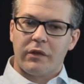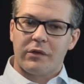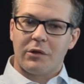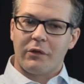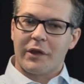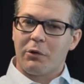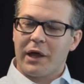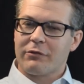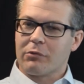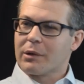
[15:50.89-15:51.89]
don't
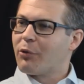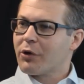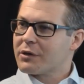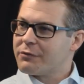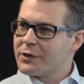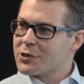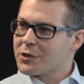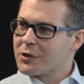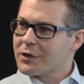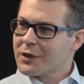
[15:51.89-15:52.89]
have a reporting
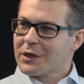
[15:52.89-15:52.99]
feature